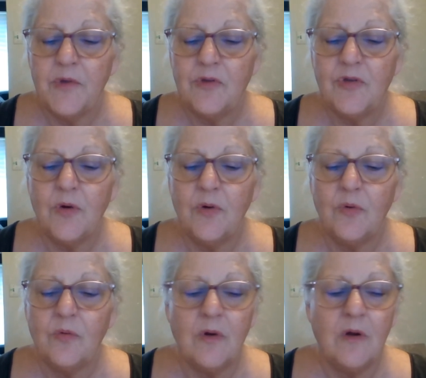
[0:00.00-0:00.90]

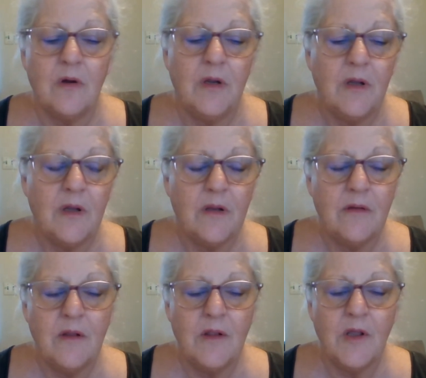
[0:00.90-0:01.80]
So
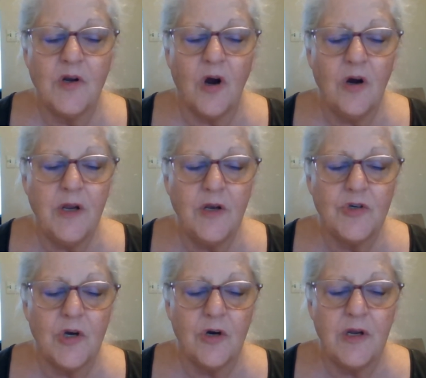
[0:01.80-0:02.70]
the gardening
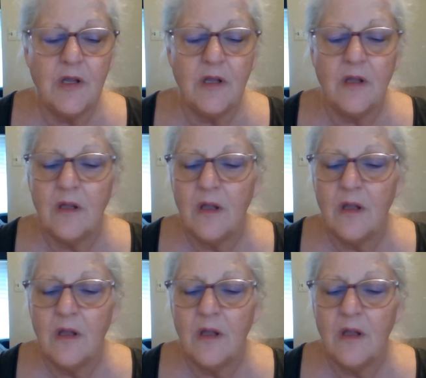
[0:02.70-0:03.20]
journey.